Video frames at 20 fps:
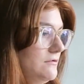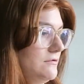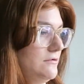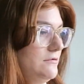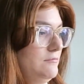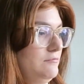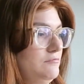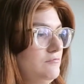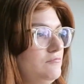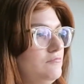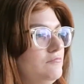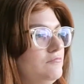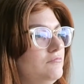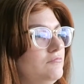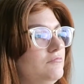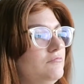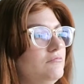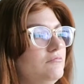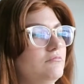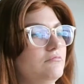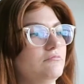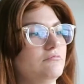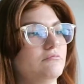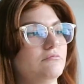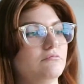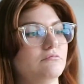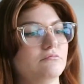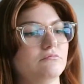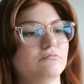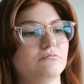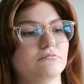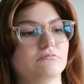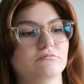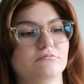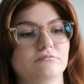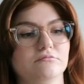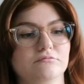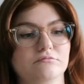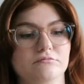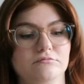
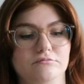Nobody speaks.